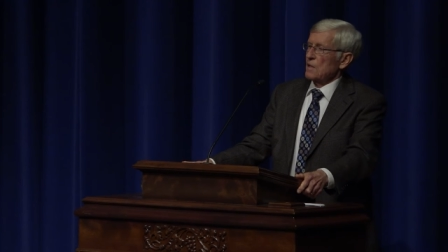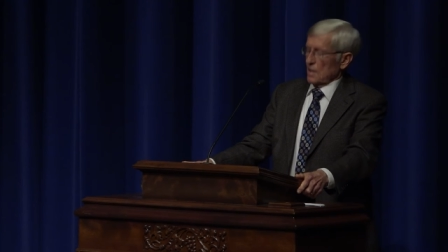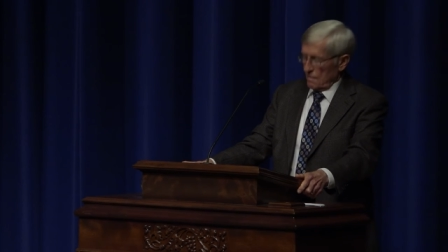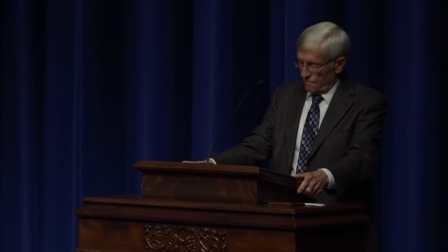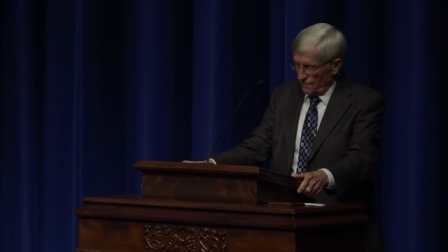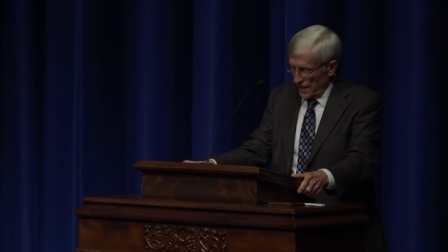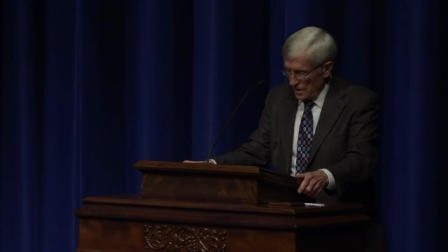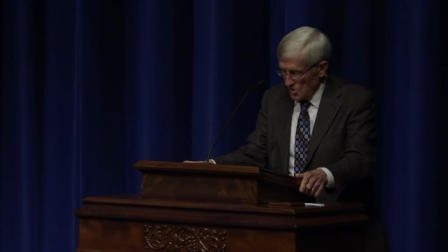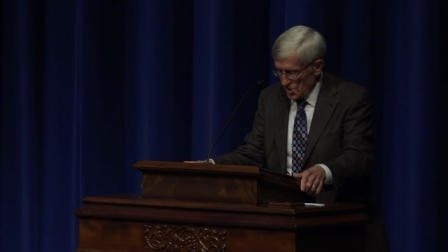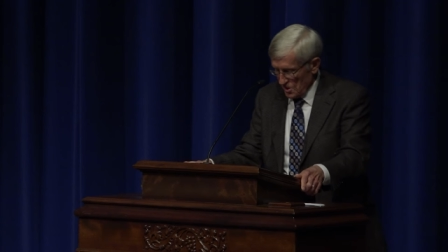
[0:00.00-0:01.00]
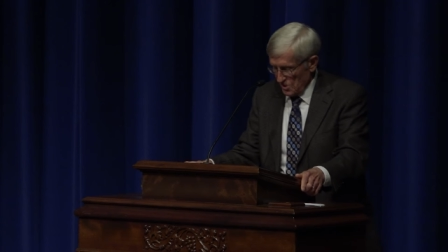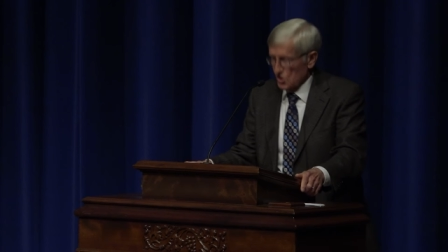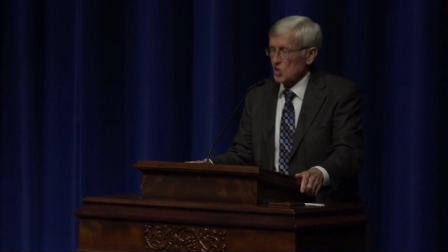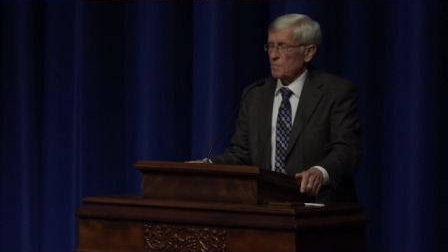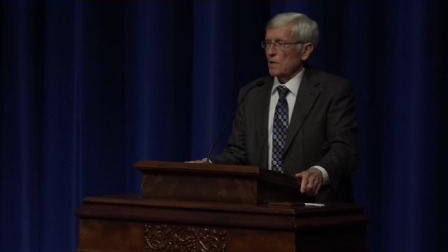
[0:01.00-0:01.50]
It feeds
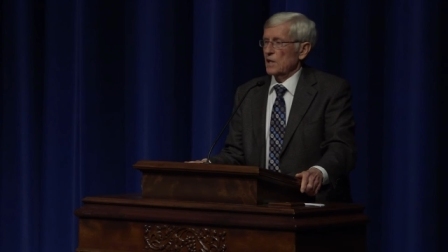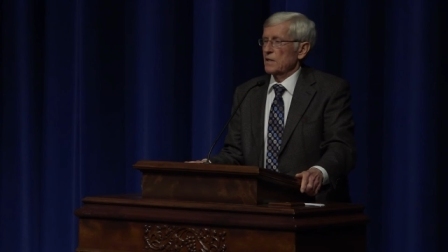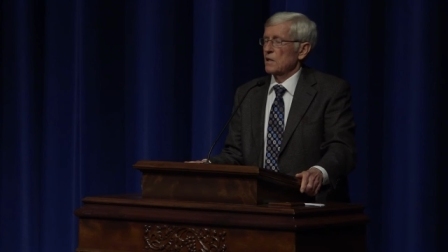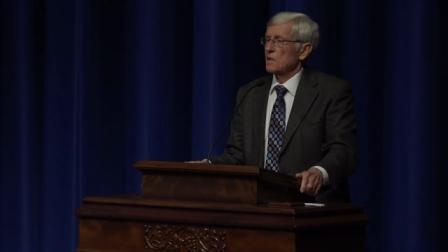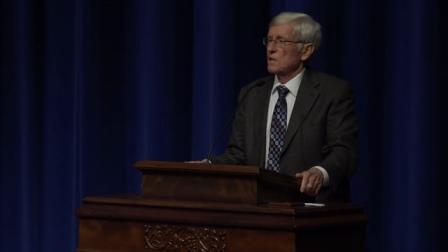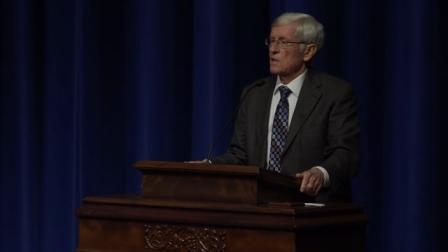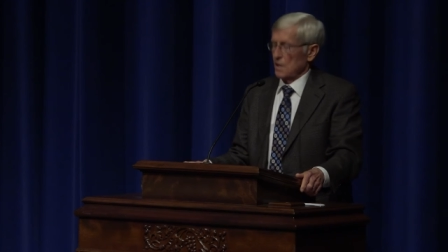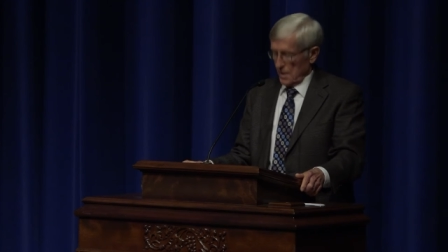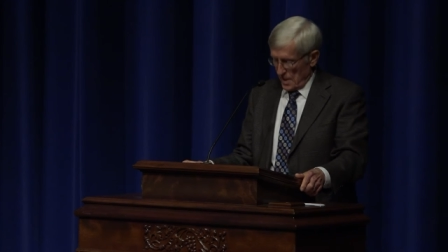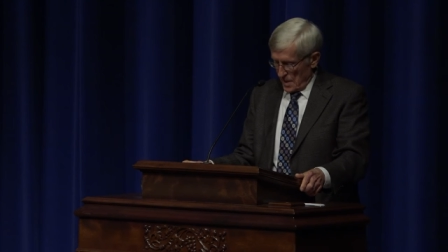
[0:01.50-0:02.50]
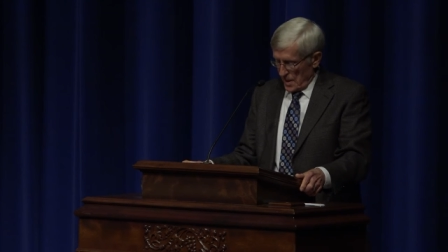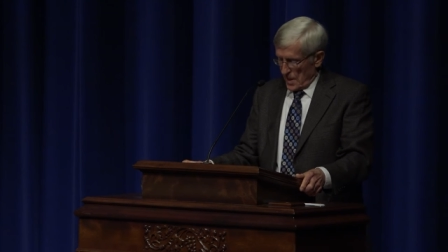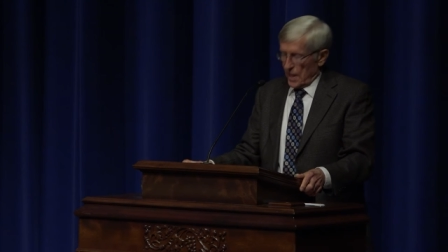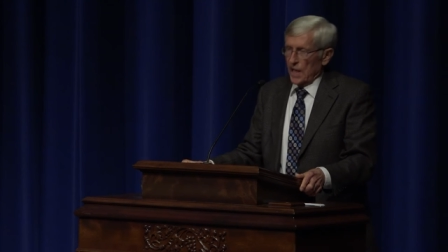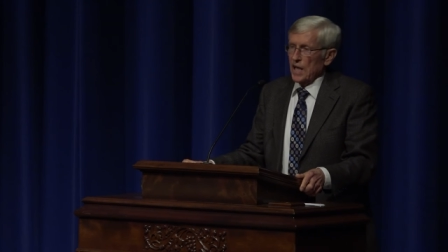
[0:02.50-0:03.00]
the spirit.
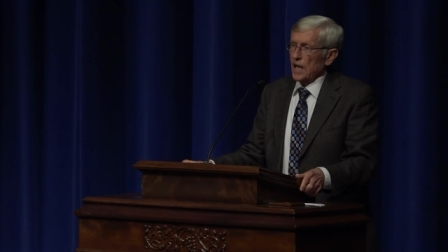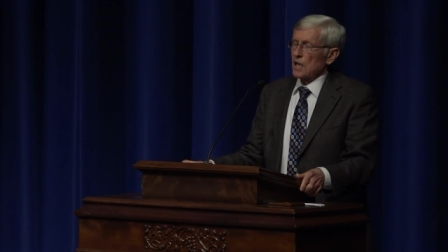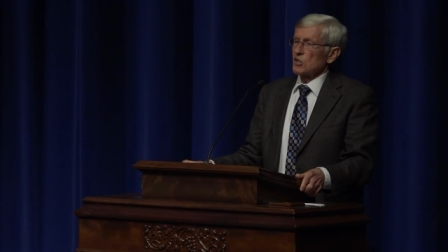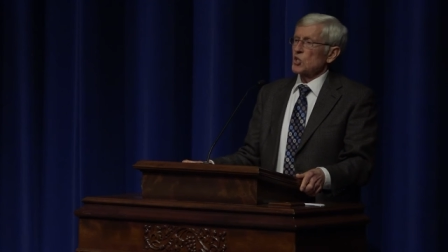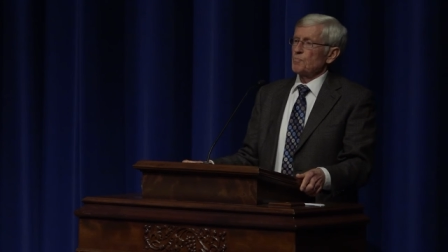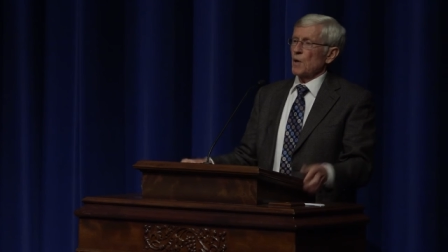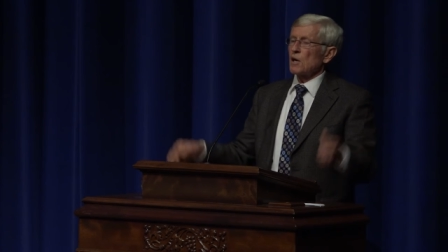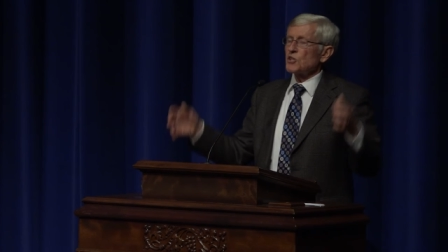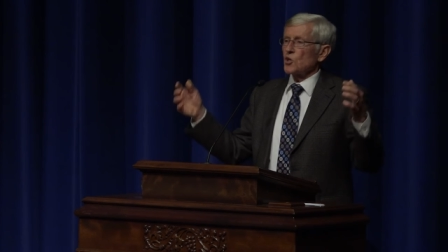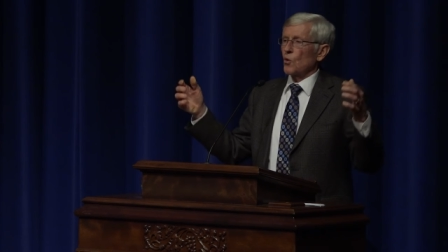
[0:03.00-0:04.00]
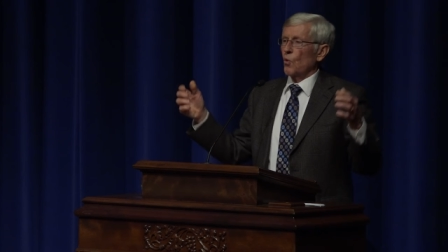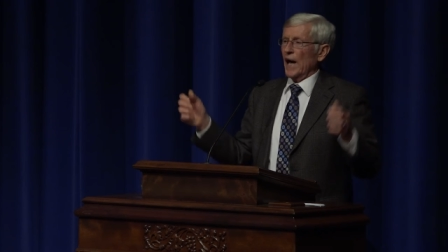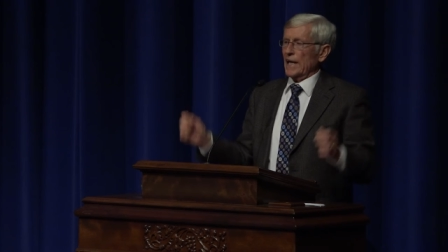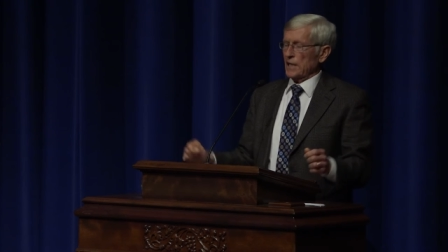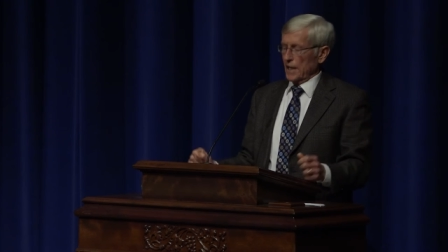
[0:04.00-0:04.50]
And in a spiritual
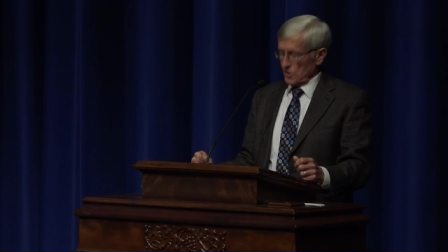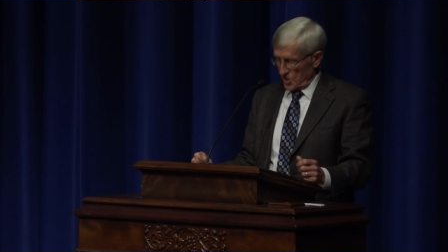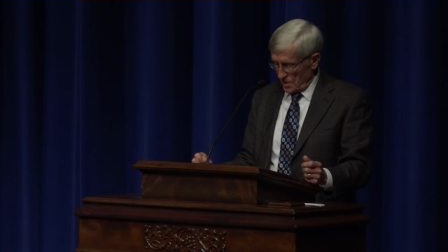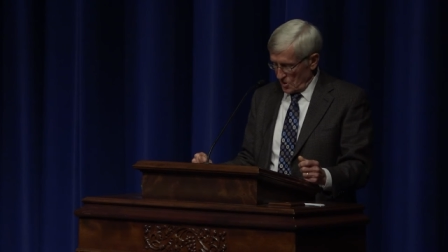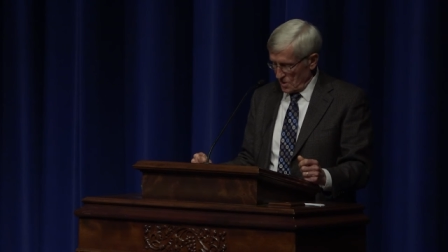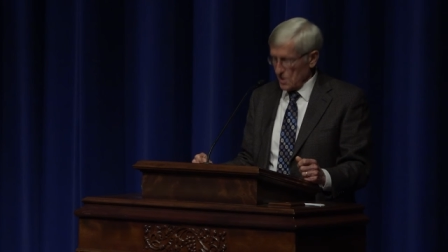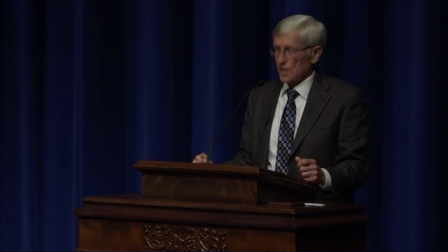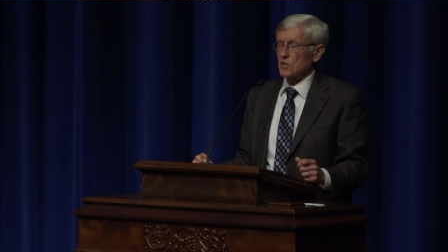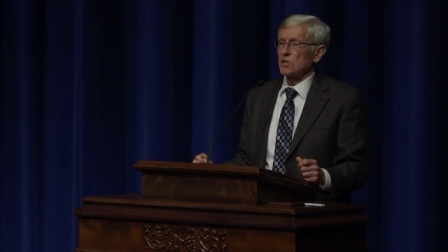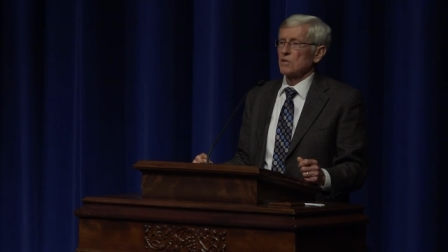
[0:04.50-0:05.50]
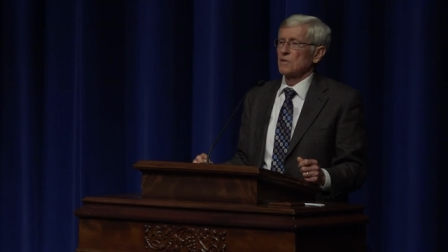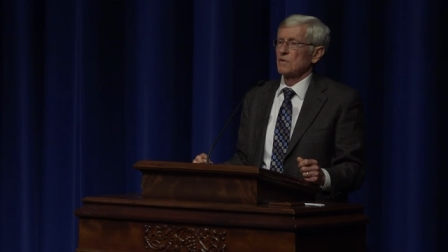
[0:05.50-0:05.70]
awakening such as this,